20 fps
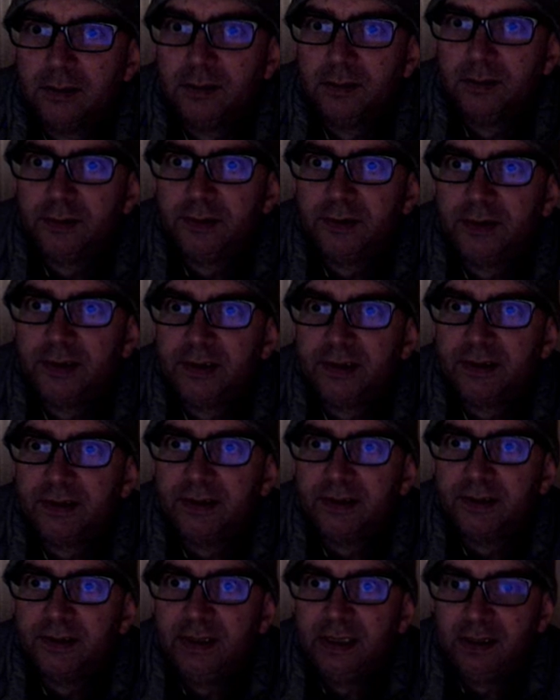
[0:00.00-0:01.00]
6 is
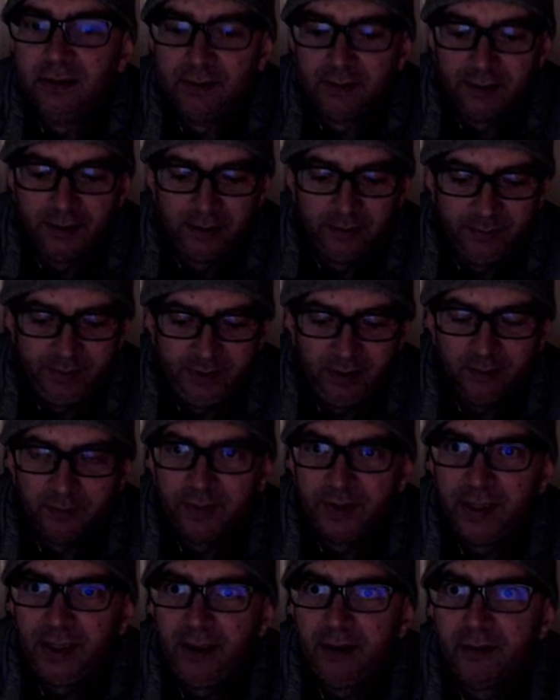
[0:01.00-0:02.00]
now going to be up
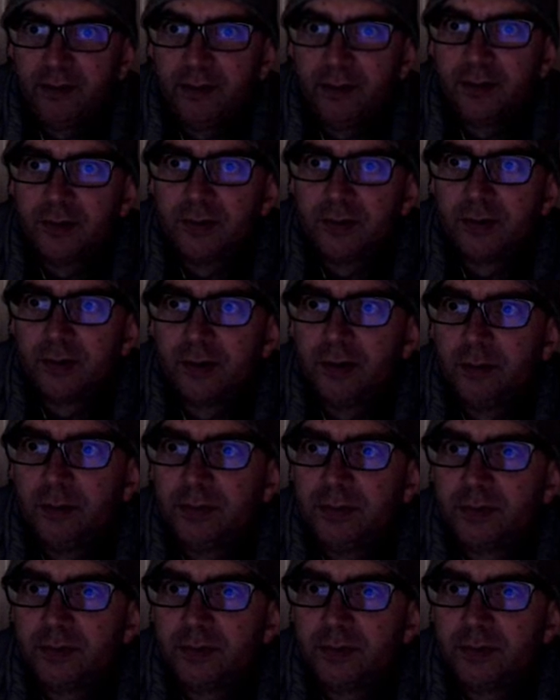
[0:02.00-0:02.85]
here at the top.